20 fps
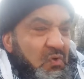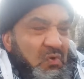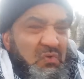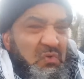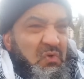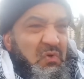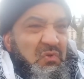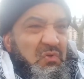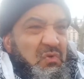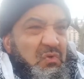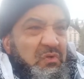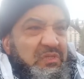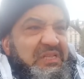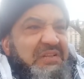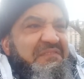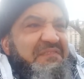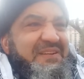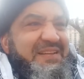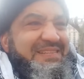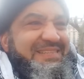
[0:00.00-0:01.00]
No, no, no,
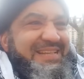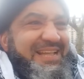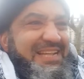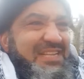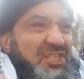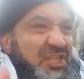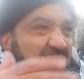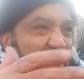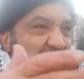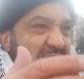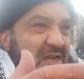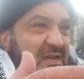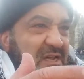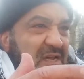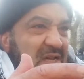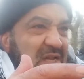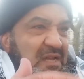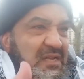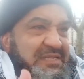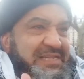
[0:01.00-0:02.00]
different nature.
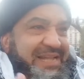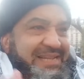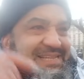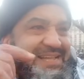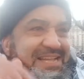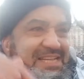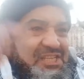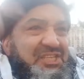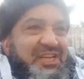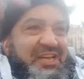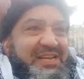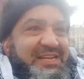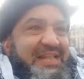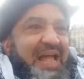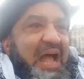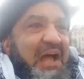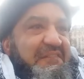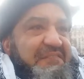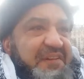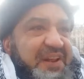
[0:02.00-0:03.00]
The nature in
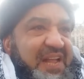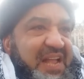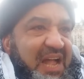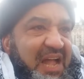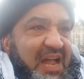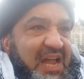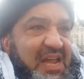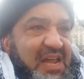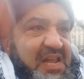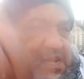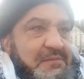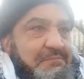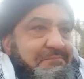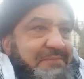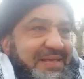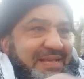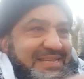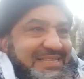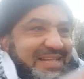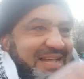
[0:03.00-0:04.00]
Africa
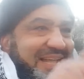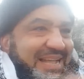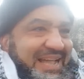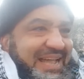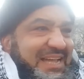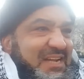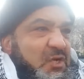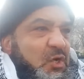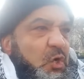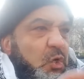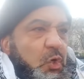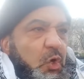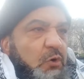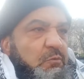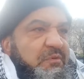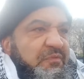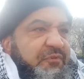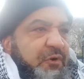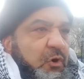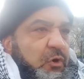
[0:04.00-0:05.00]
make the girl grow
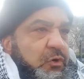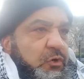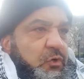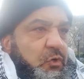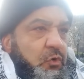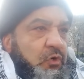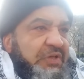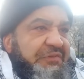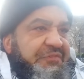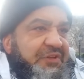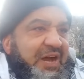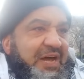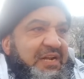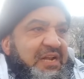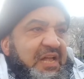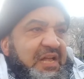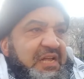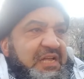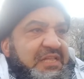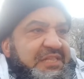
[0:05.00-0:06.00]
before you. If you are
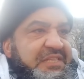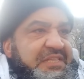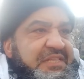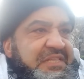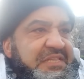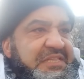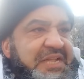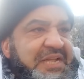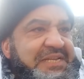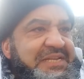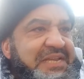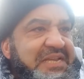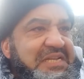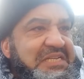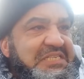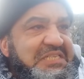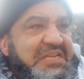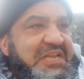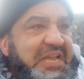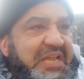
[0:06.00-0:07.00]
10
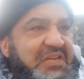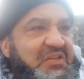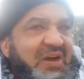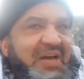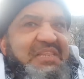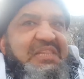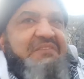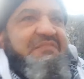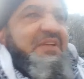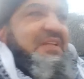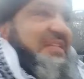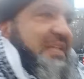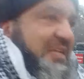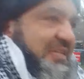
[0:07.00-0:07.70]
years here, you are different